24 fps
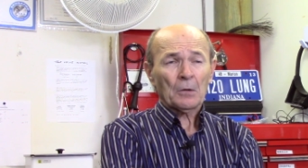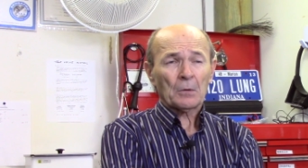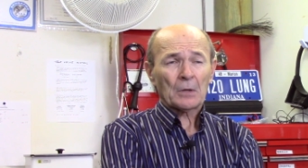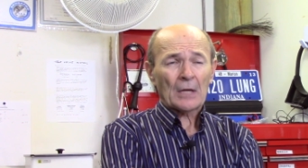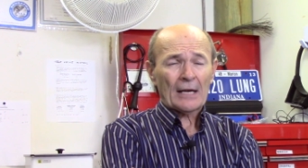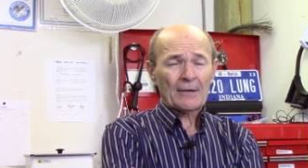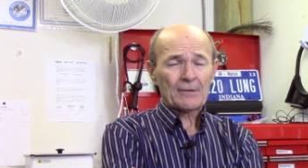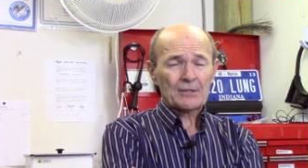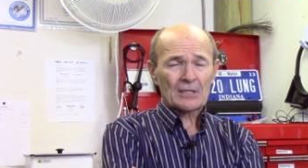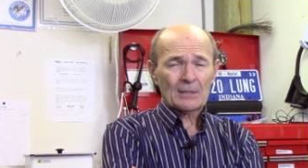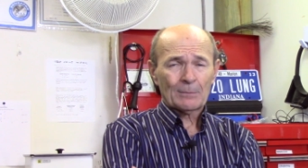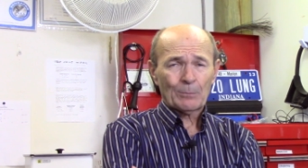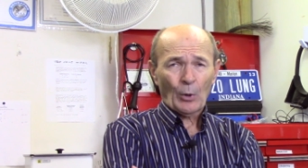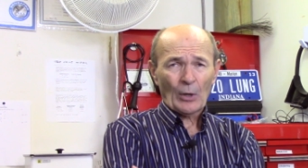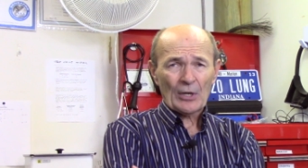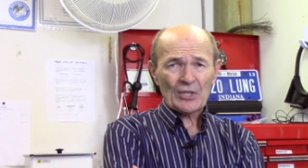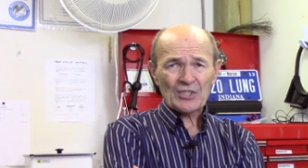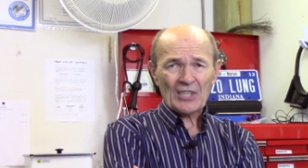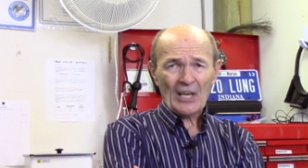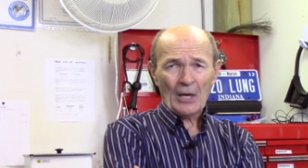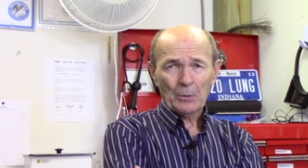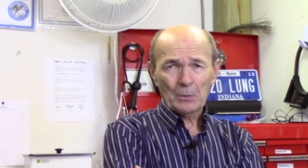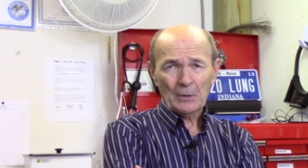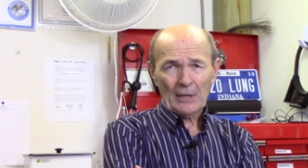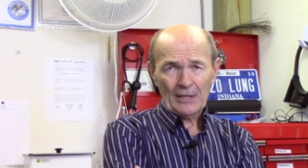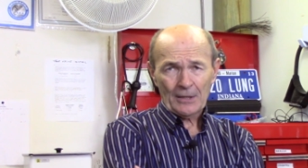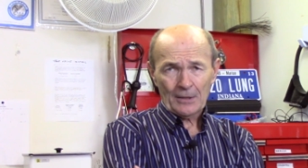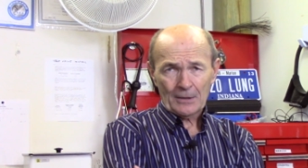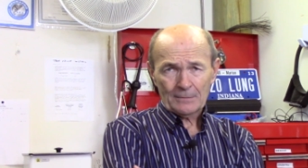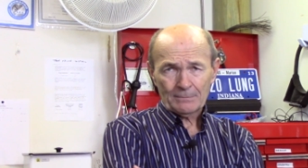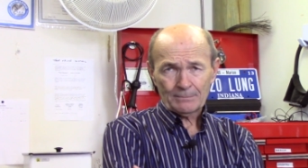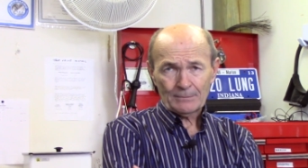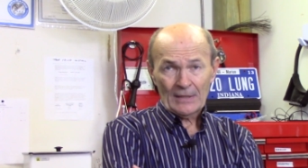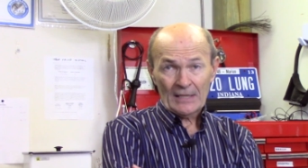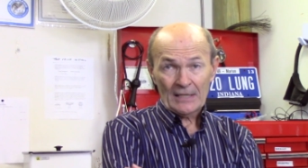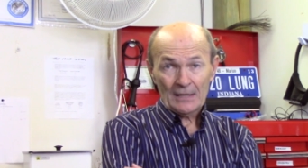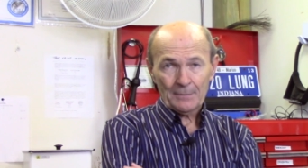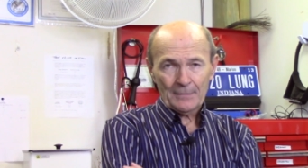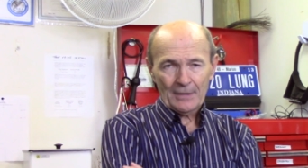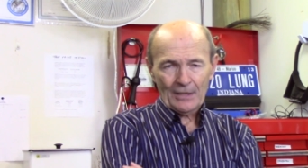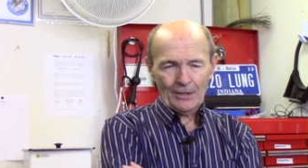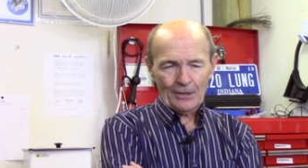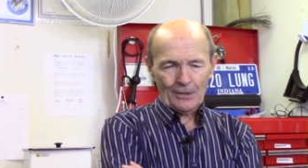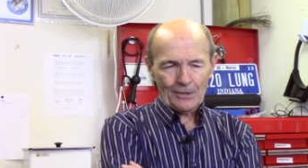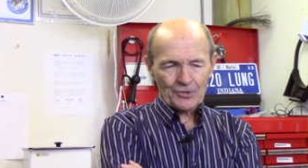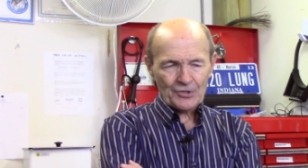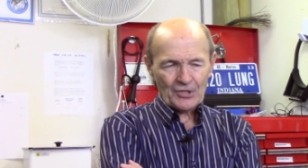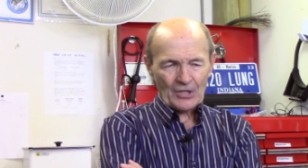When I was a Boy Scout leader many,
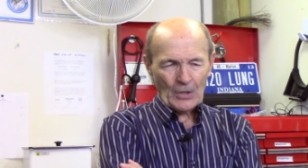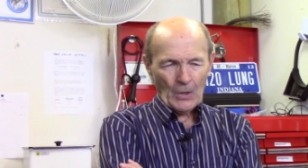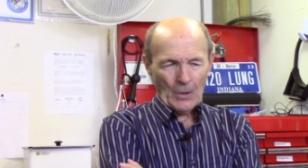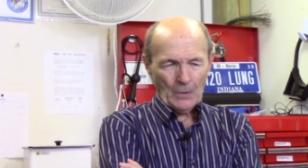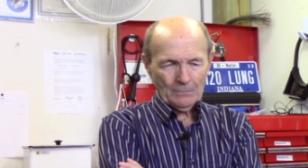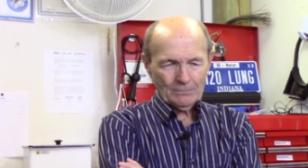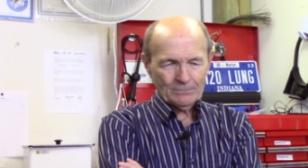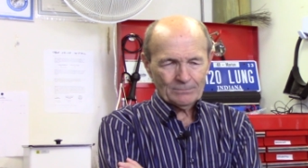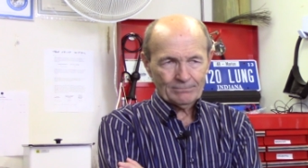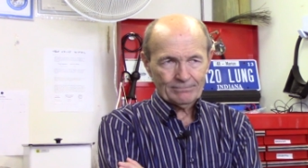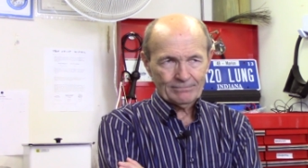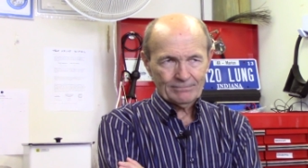many years ago,